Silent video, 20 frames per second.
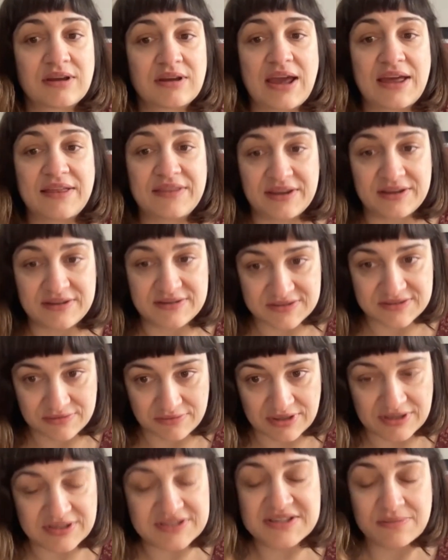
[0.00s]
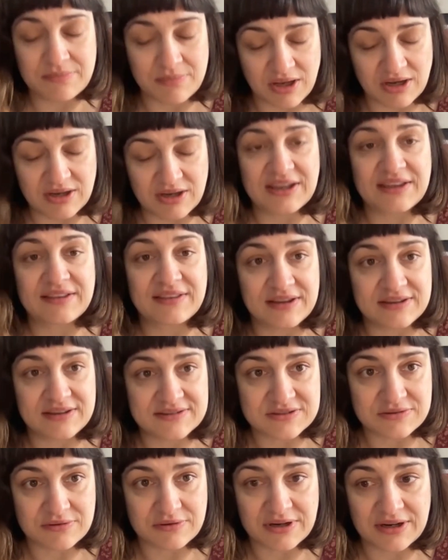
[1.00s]
and the symbolic and the
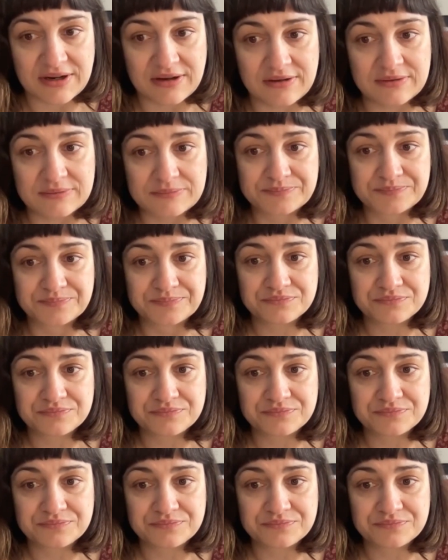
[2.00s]
historical.